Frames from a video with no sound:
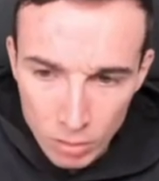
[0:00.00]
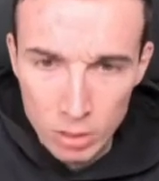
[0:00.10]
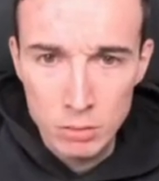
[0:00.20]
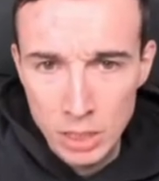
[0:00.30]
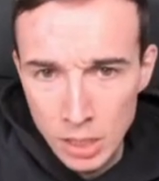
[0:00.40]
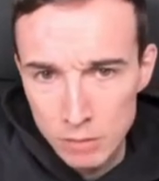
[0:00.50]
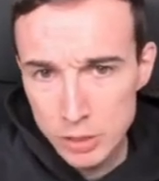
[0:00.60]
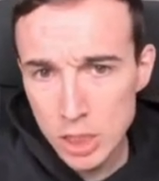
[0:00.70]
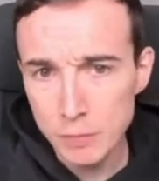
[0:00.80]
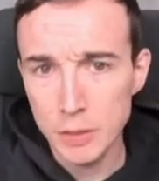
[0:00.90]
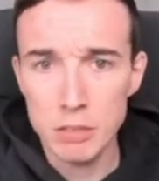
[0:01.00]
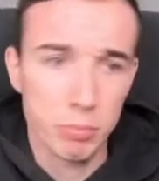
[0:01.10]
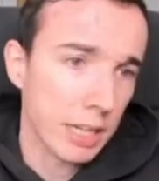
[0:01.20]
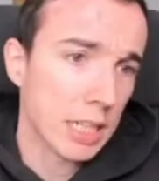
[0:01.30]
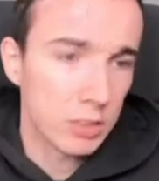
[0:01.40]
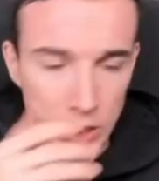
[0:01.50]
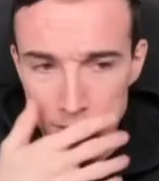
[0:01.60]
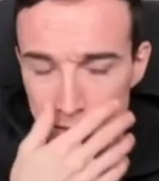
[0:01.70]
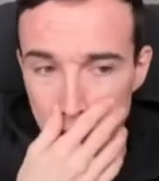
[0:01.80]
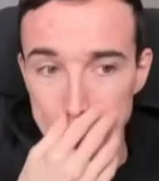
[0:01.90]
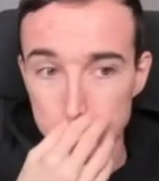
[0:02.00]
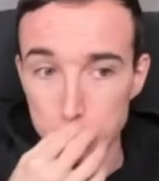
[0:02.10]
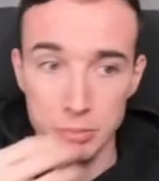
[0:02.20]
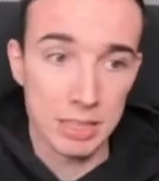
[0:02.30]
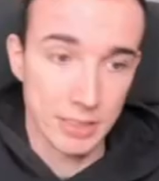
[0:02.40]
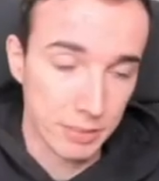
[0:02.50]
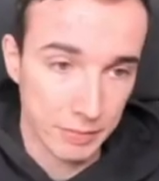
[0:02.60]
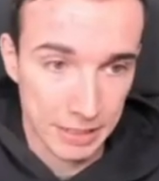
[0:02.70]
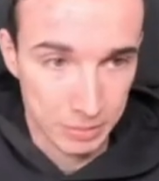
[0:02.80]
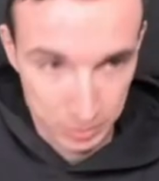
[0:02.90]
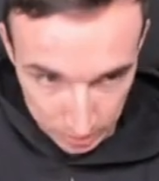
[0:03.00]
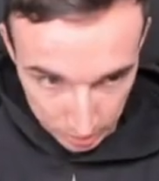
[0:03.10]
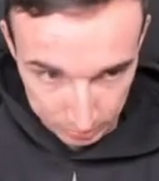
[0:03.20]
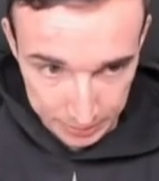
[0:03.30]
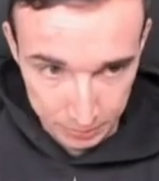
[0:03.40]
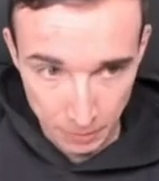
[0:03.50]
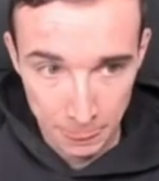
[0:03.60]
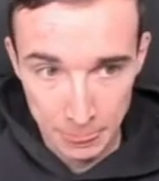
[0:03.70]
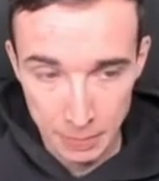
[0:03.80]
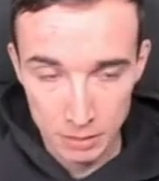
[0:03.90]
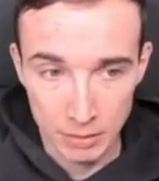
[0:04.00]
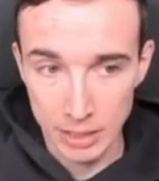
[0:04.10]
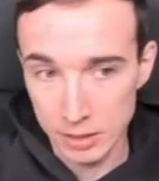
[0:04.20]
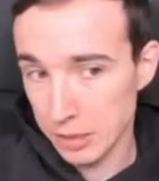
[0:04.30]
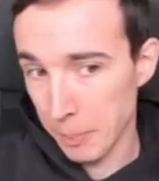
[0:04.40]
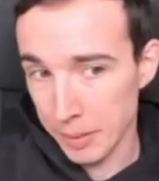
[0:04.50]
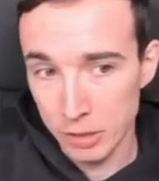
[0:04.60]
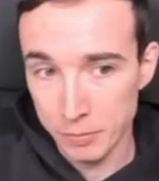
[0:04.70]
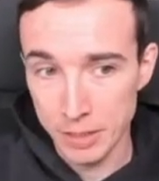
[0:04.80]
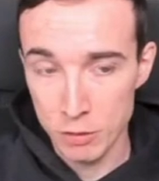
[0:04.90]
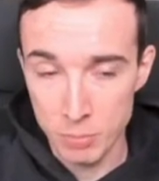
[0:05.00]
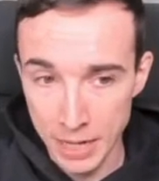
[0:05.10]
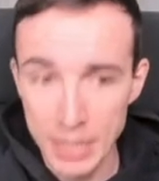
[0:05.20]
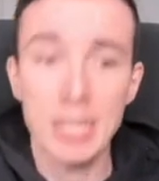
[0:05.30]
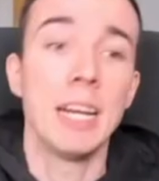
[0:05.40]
So first of all, black can just try to play c5 immediately, like the typical French break.